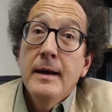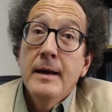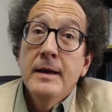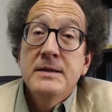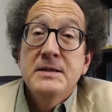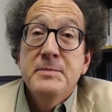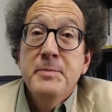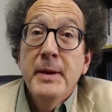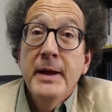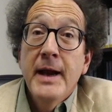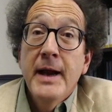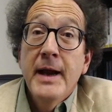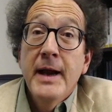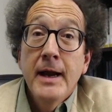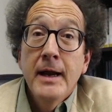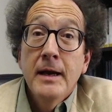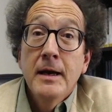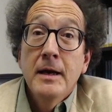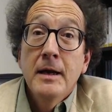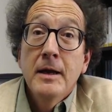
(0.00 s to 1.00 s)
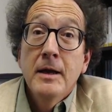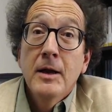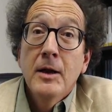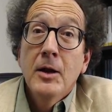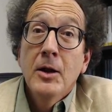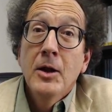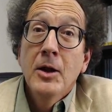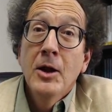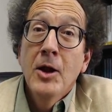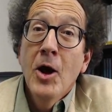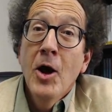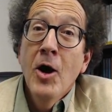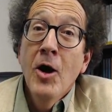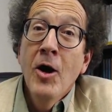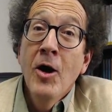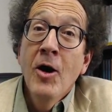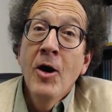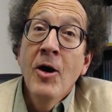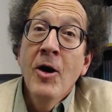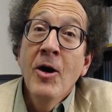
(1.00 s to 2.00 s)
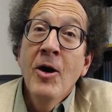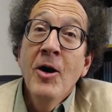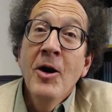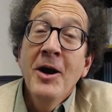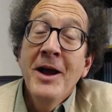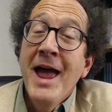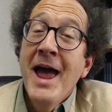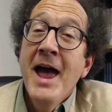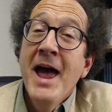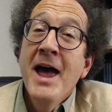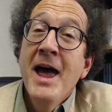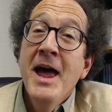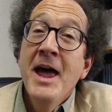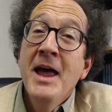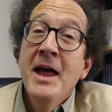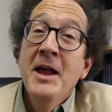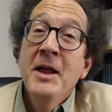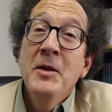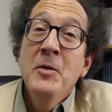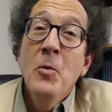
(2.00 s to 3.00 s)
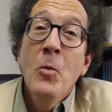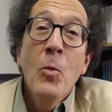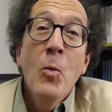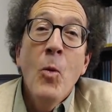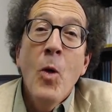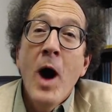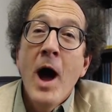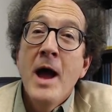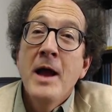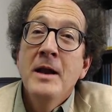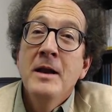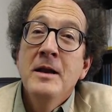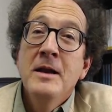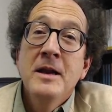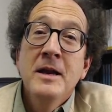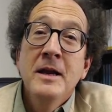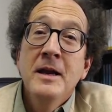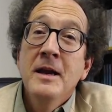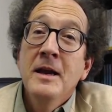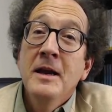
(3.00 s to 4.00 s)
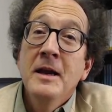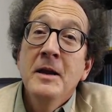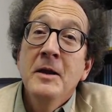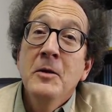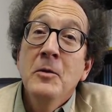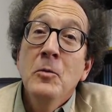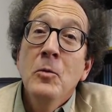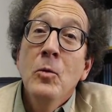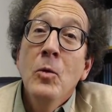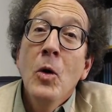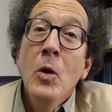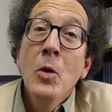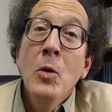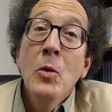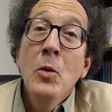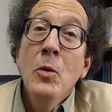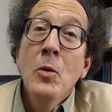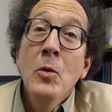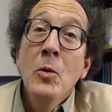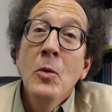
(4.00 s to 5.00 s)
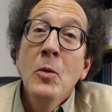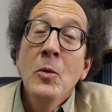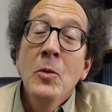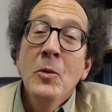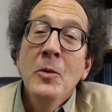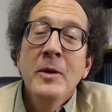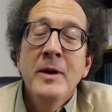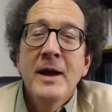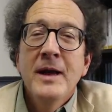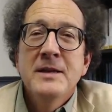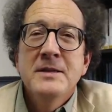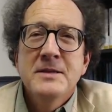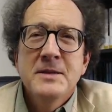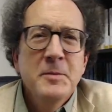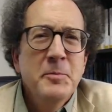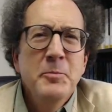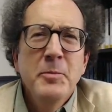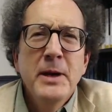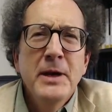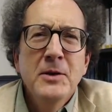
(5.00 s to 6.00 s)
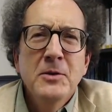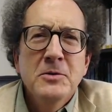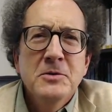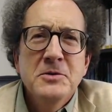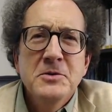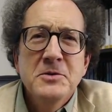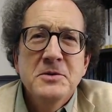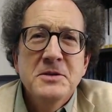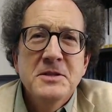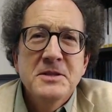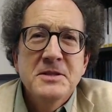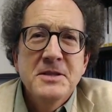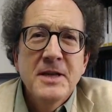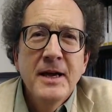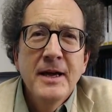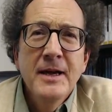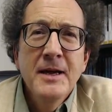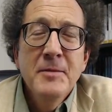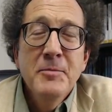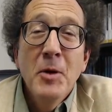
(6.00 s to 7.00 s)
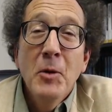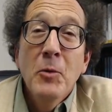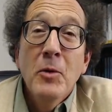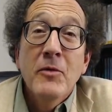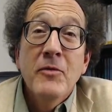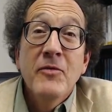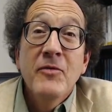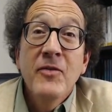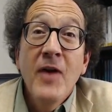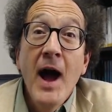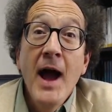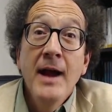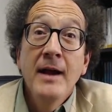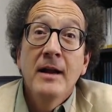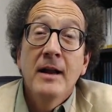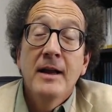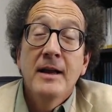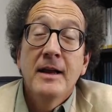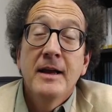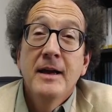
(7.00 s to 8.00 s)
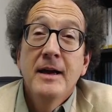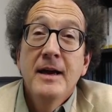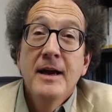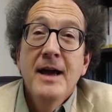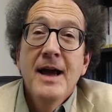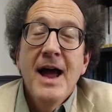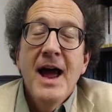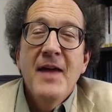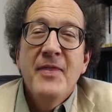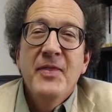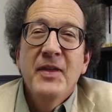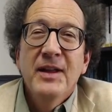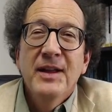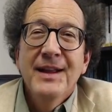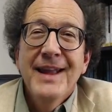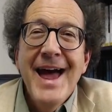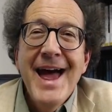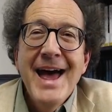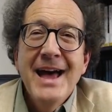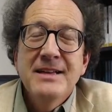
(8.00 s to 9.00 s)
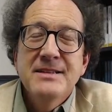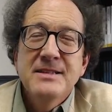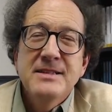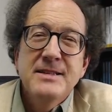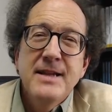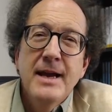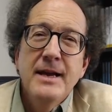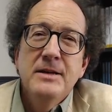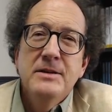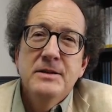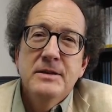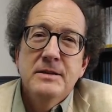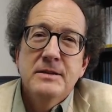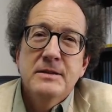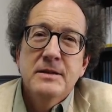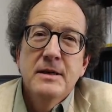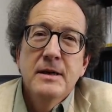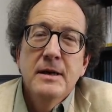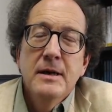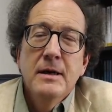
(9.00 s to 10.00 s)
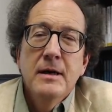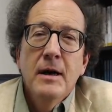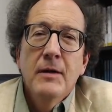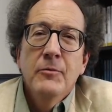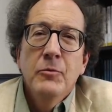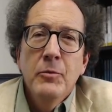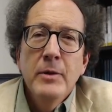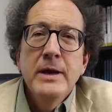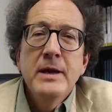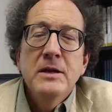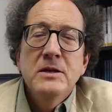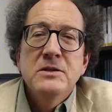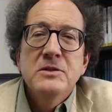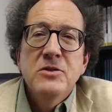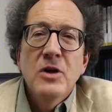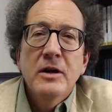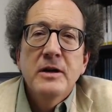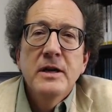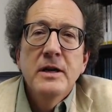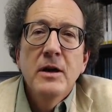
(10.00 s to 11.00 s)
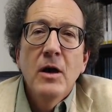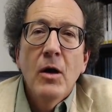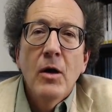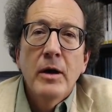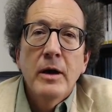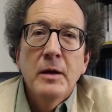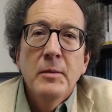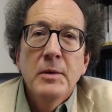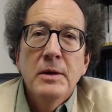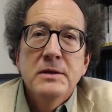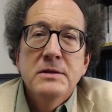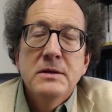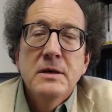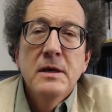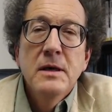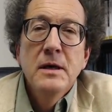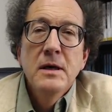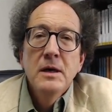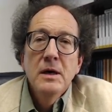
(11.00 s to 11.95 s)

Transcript: It's been a long and winding road, as the Beatles used to say, but we're finally at the last stages of reconstructing arguments.